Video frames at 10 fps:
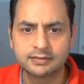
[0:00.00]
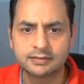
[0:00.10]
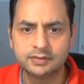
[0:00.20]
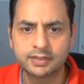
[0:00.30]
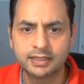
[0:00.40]

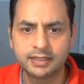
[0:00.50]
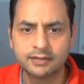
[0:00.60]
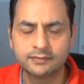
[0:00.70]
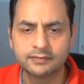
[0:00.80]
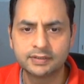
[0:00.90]
You can
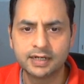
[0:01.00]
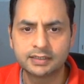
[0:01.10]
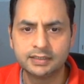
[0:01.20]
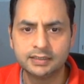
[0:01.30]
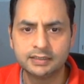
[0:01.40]

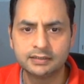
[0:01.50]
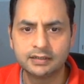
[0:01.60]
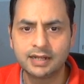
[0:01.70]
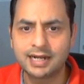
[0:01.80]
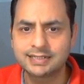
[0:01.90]
get the
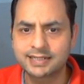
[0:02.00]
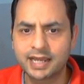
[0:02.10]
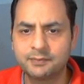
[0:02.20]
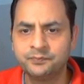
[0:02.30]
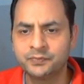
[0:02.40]
large
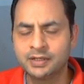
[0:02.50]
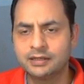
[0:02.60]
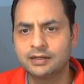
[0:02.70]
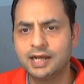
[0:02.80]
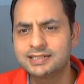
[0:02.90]
cap
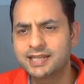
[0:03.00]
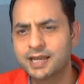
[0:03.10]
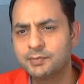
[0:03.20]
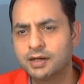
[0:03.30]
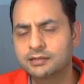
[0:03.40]

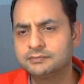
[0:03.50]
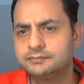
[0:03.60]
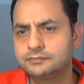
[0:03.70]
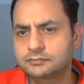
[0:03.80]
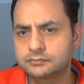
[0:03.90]
are
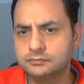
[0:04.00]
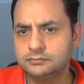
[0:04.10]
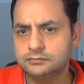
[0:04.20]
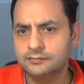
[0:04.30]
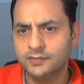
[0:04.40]

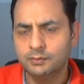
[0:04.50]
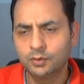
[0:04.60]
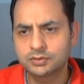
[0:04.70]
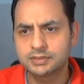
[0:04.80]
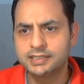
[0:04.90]

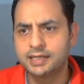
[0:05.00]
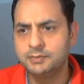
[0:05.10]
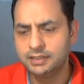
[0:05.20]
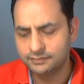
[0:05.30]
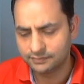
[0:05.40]
mostly, I
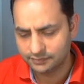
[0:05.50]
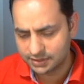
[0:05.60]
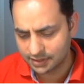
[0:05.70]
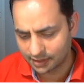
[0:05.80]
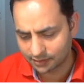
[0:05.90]
believe,
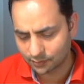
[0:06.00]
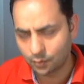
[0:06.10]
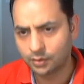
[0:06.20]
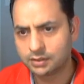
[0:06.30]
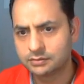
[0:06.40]
which are
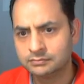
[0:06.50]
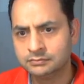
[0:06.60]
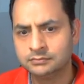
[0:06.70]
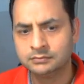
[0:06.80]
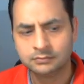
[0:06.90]
over
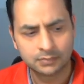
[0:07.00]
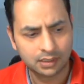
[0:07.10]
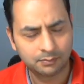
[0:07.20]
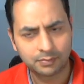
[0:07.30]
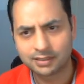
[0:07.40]

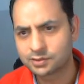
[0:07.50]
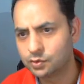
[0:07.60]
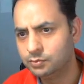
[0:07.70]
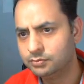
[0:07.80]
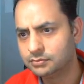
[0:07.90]
plus
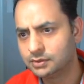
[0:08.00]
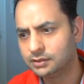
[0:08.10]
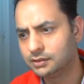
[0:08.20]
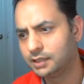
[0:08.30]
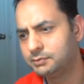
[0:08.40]
two,
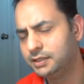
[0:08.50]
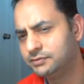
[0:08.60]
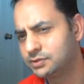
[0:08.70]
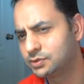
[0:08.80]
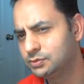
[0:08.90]
I believe
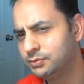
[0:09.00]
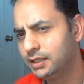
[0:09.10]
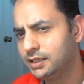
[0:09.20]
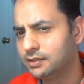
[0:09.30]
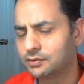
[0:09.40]
it's 2
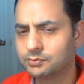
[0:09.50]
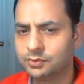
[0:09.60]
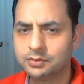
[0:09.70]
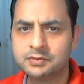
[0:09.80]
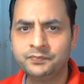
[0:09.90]
billion or
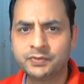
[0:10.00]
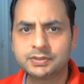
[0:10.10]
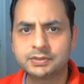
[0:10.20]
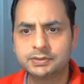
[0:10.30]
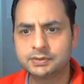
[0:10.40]
more.
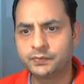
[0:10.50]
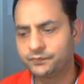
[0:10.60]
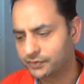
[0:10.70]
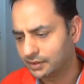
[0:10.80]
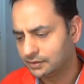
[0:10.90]
So
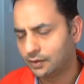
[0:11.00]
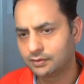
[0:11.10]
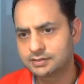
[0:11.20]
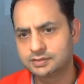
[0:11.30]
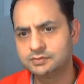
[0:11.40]

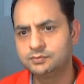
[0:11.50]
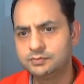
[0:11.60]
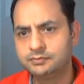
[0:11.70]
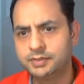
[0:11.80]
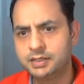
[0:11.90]
dollars
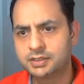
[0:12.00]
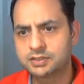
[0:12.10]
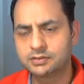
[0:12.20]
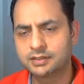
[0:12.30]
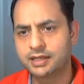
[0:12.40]
pretty
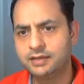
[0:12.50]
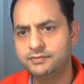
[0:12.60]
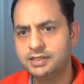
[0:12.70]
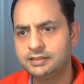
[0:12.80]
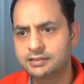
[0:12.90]
much
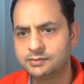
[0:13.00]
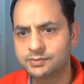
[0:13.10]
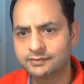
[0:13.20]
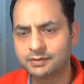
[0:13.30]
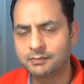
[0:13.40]
heavy in
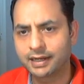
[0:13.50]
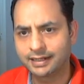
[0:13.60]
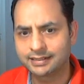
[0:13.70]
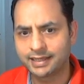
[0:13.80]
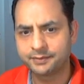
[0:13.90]
terms of the
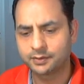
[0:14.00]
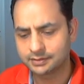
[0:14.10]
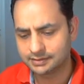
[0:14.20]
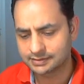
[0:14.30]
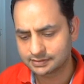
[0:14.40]
market cap, or
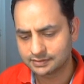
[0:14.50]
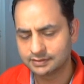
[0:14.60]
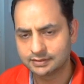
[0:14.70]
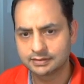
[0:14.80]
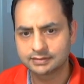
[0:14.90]

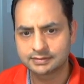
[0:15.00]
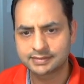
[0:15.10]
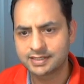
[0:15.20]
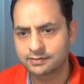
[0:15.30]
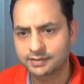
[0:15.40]
the
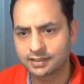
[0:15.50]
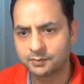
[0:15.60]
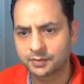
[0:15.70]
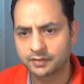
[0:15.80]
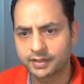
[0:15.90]
size of the
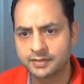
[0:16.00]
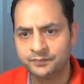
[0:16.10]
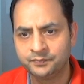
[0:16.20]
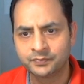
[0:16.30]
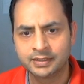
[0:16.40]
company, right.
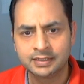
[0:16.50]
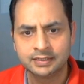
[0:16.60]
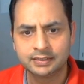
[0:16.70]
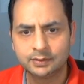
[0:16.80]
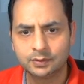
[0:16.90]

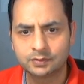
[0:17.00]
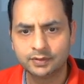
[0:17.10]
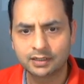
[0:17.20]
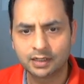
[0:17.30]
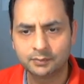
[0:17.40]
Those
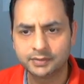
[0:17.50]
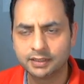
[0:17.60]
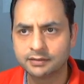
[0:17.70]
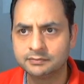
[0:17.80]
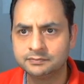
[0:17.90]
will come
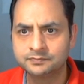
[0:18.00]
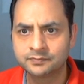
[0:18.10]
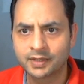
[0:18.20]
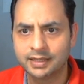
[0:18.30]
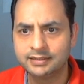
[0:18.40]
there.
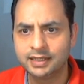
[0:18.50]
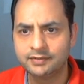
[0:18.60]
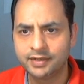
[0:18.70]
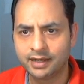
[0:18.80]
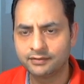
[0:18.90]
And then
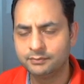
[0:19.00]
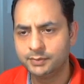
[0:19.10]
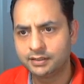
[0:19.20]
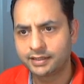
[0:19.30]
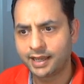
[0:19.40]
we have
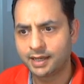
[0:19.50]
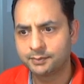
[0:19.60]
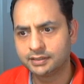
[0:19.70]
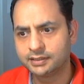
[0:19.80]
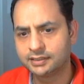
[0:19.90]
mid cap,
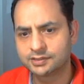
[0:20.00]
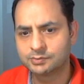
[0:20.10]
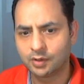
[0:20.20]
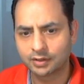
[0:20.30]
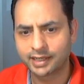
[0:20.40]
and then the
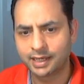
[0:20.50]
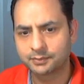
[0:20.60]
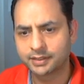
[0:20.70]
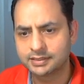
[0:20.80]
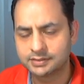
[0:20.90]
small
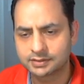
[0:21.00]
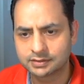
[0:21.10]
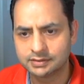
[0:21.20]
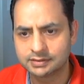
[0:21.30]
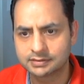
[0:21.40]
cap, right.
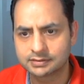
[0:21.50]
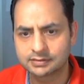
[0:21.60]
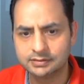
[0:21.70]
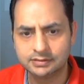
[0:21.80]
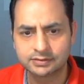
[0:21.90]
Is
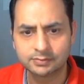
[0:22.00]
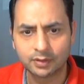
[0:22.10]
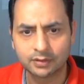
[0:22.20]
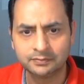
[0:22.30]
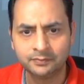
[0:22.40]

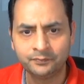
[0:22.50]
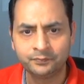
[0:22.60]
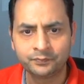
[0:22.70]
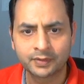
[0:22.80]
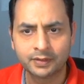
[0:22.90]
small.
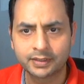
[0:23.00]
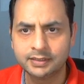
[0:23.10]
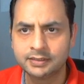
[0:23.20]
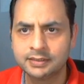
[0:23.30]
Okay.